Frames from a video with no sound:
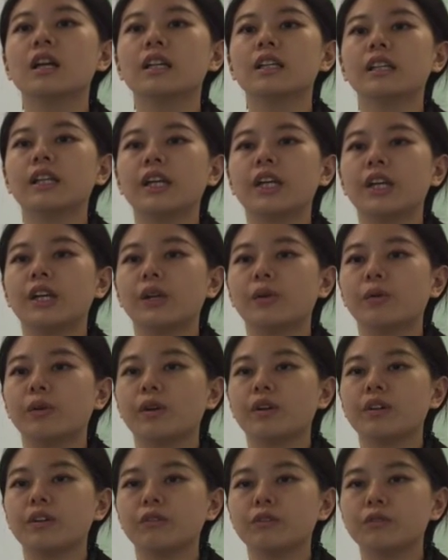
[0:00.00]
They will
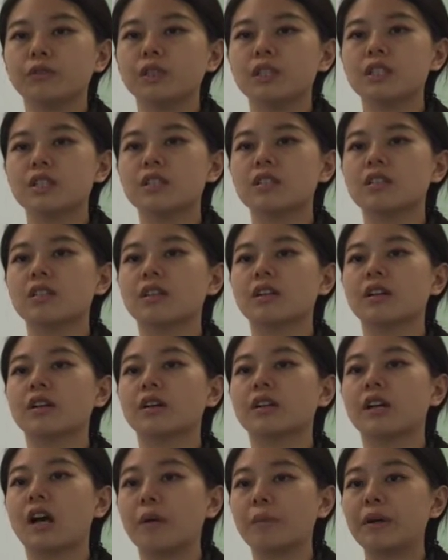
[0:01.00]
influence the
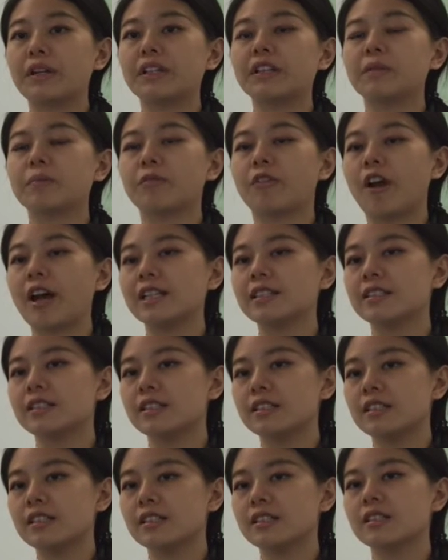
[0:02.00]
commodity
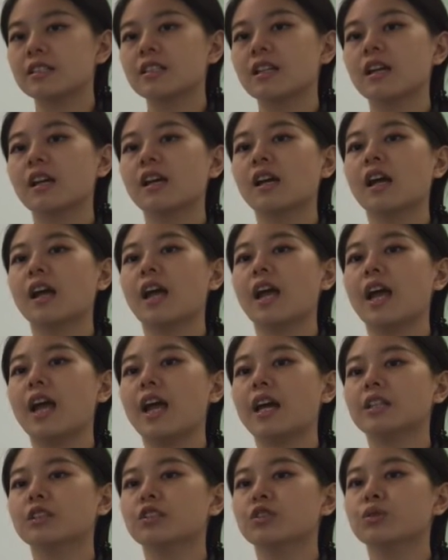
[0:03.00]
prices,
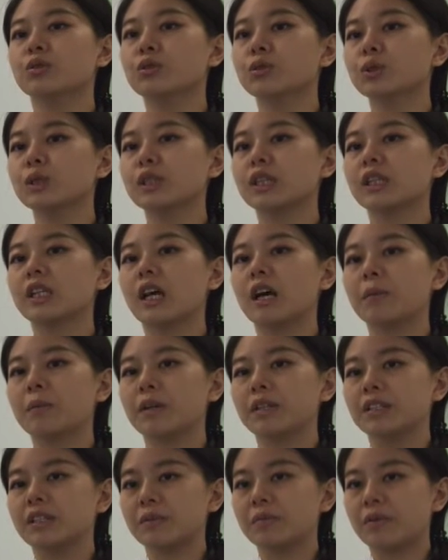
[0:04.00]
and due to the
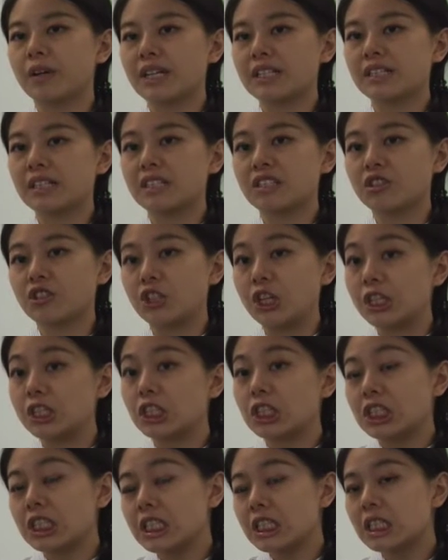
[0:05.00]
commodity prices
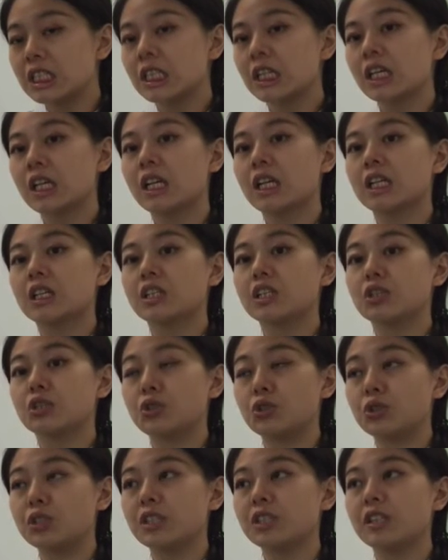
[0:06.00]
changes, the
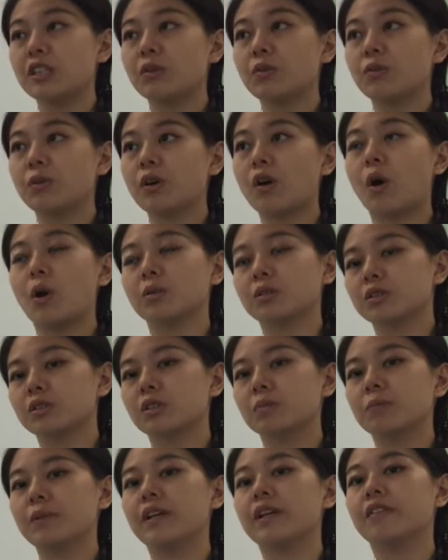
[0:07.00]
GDP will
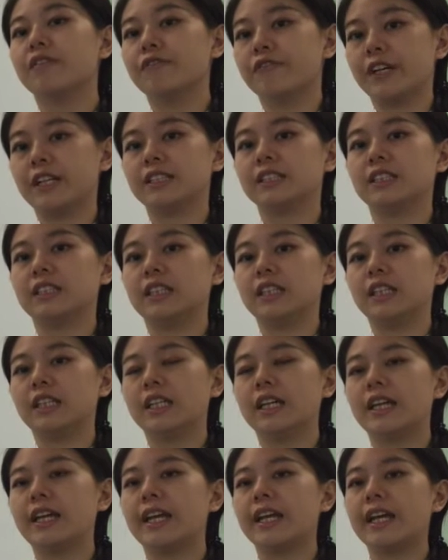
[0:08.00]
also be affected,
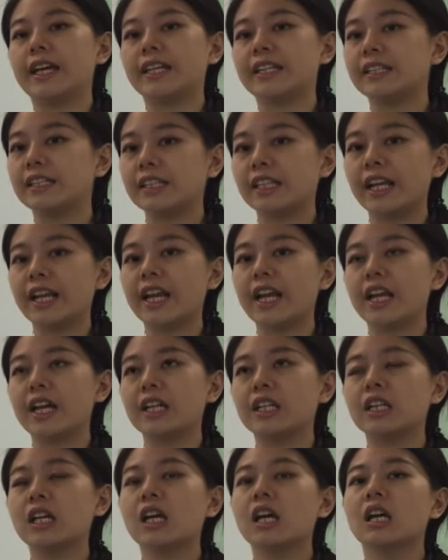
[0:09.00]
and in the
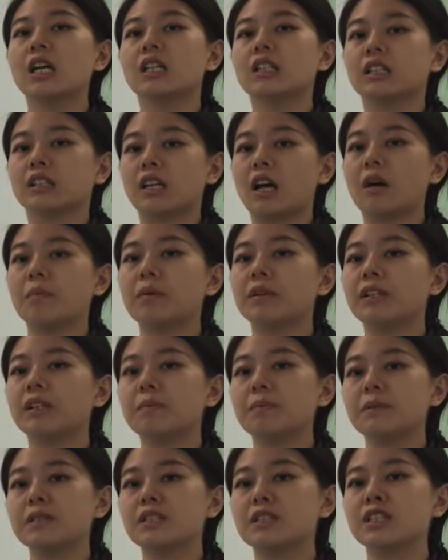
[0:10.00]
end, the
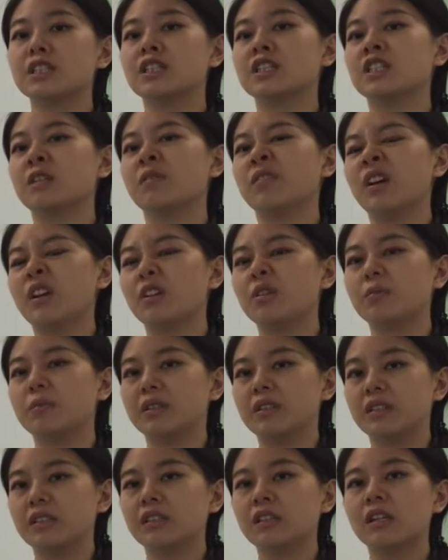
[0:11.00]
company business
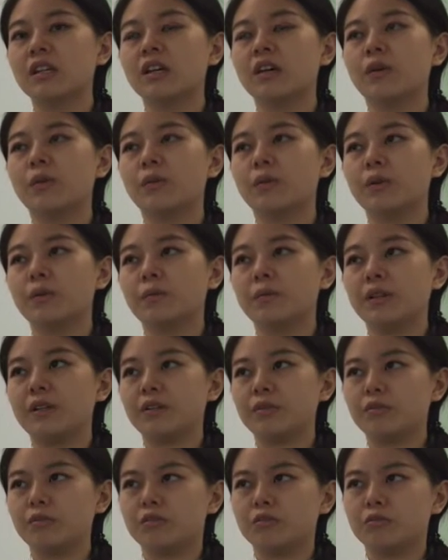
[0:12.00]
development will
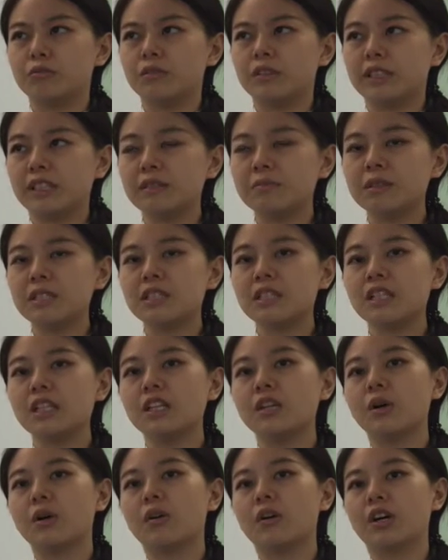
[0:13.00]
be
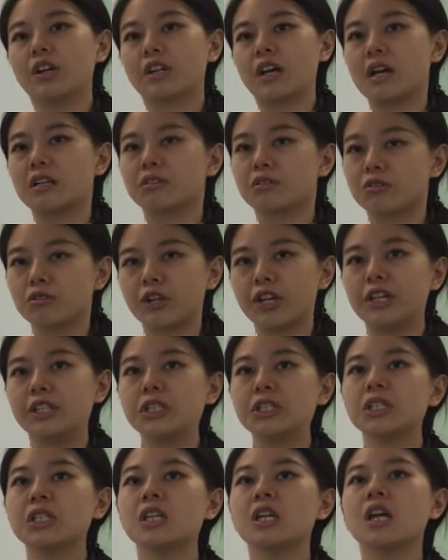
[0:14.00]
limited or
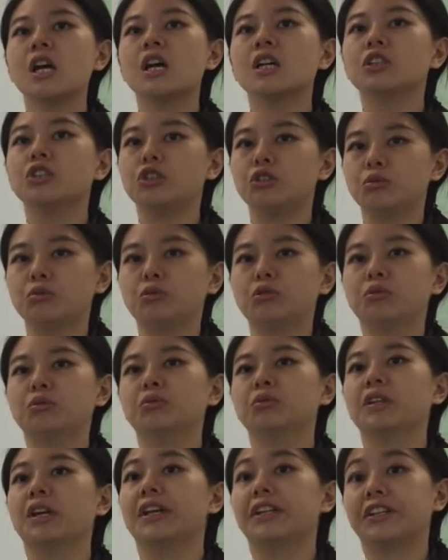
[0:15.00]
constrained due to
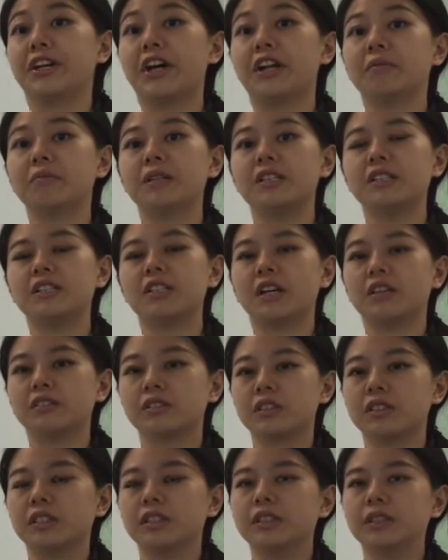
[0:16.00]
the economic
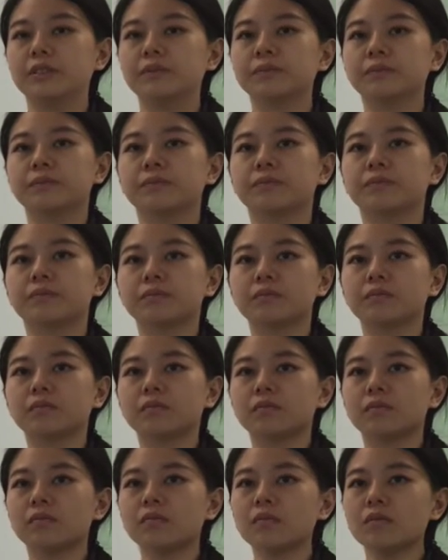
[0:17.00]
downturn.
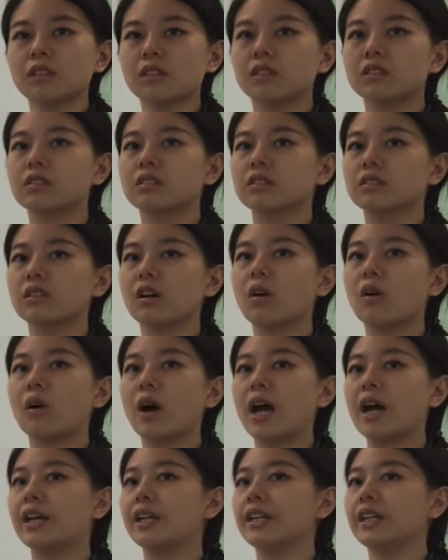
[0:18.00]
So
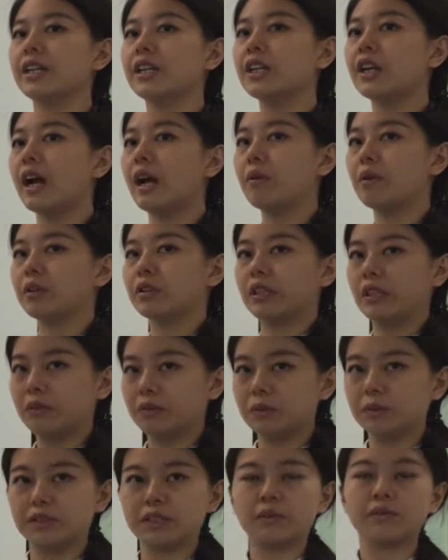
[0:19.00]
here I will give
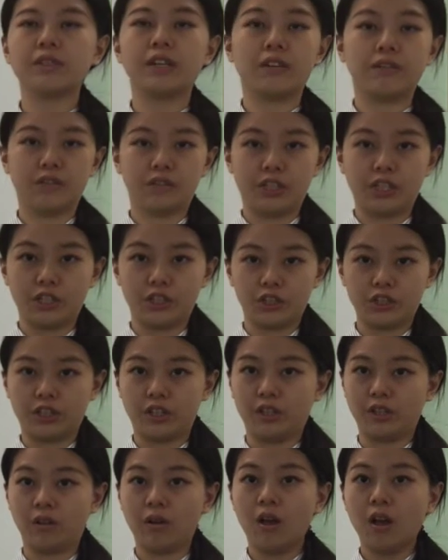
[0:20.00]
you some
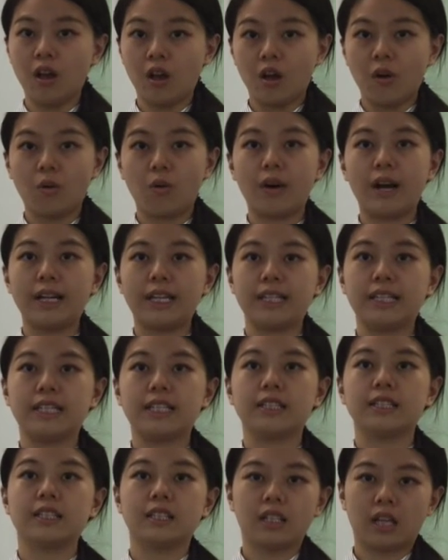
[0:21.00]
definition. What
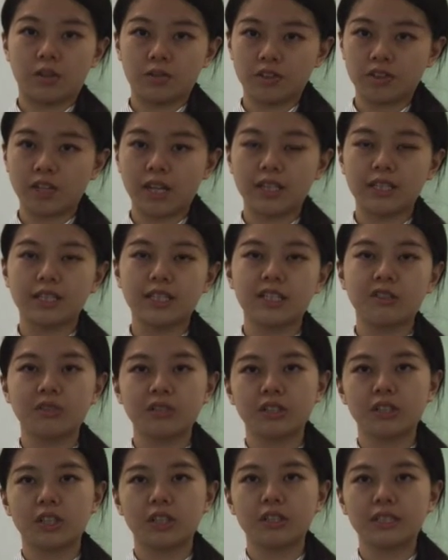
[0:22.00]
is downsizing,
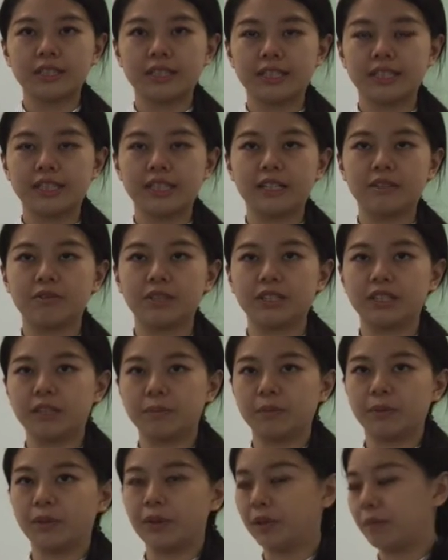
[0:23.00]
redundancy, and
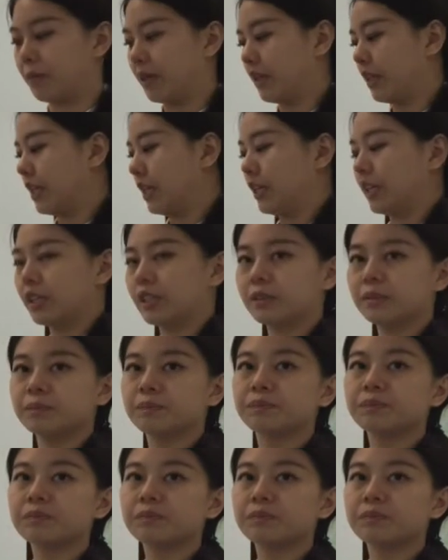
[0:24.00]
redeployment here?